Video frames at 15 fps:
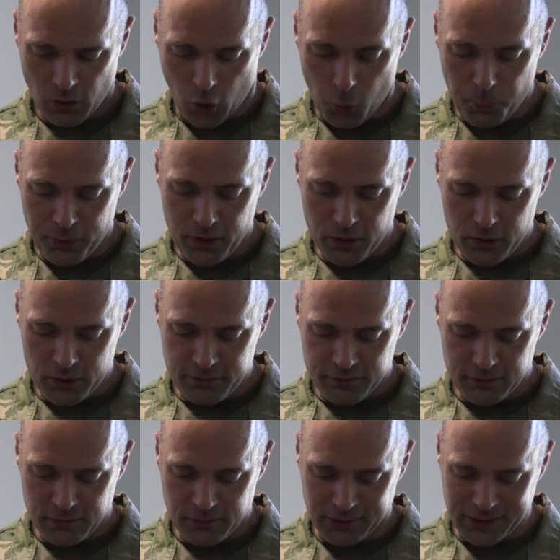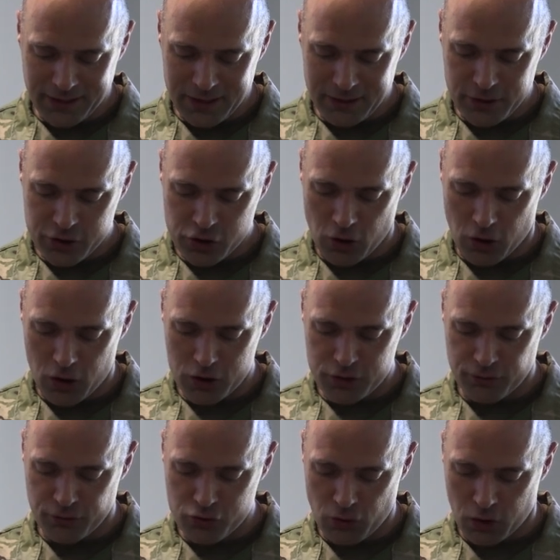Opioids lead the charge
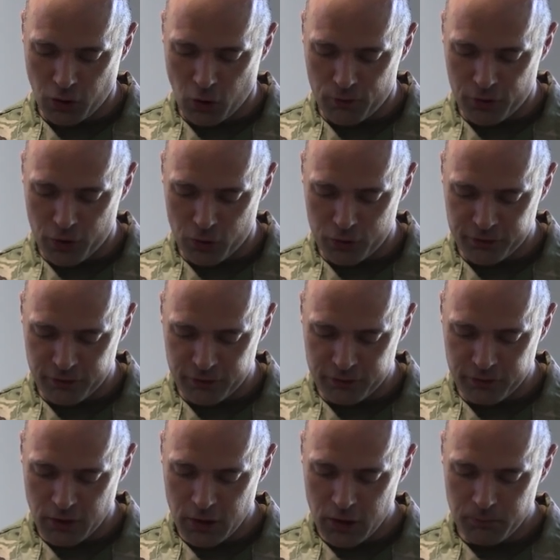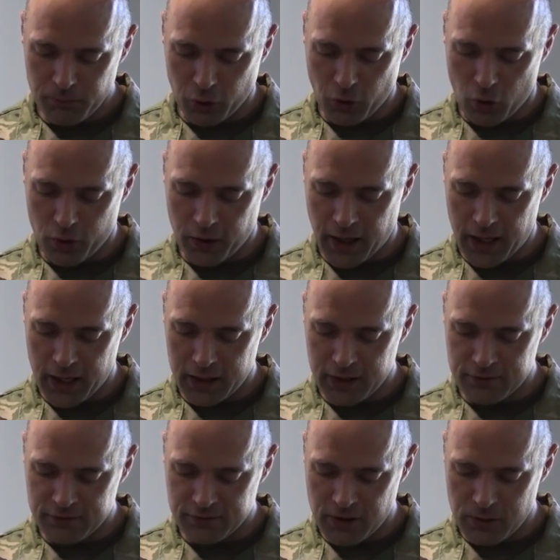for drug overdoses, but cocaine
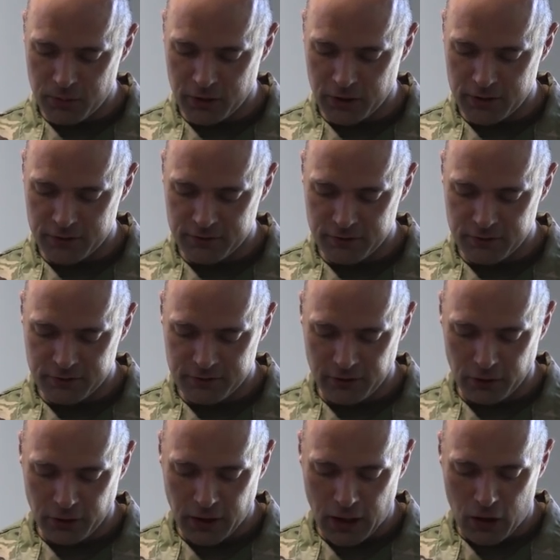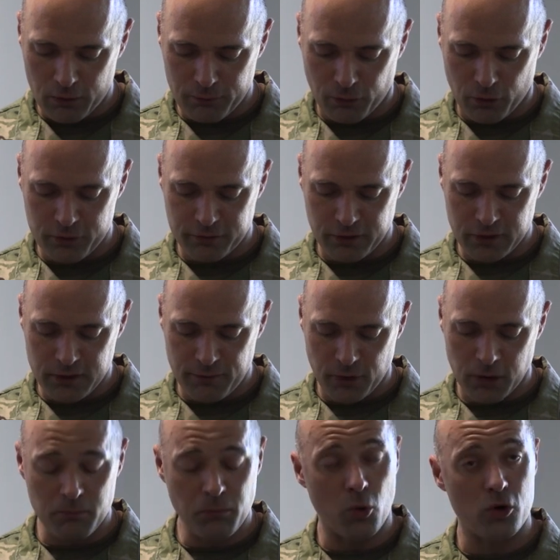and stimulants still account for a
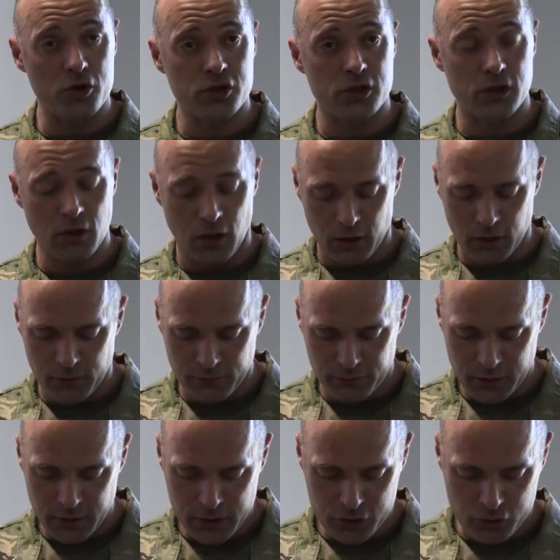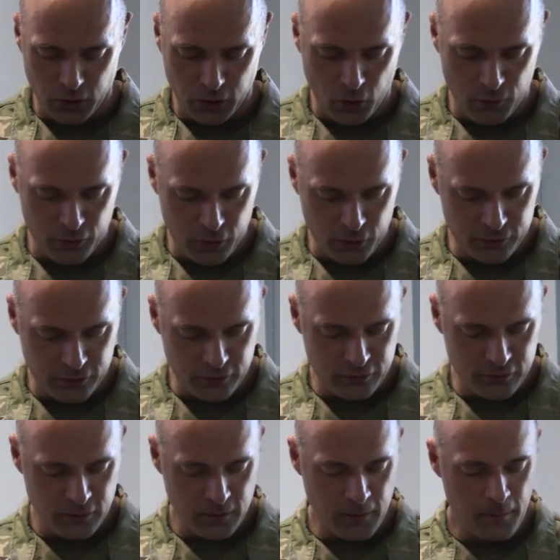significant portion of drug
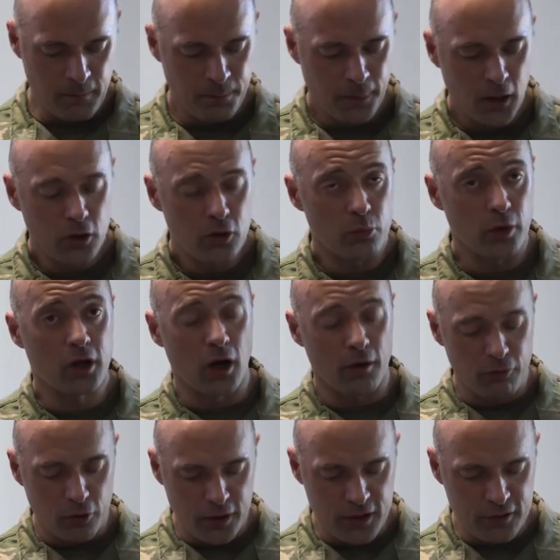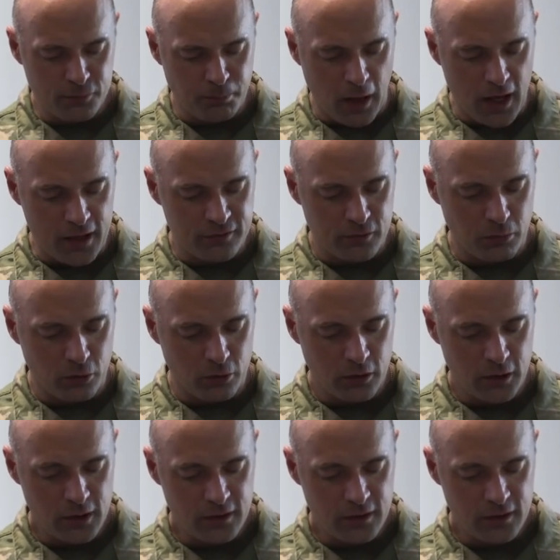overdoses. Recovery is possible.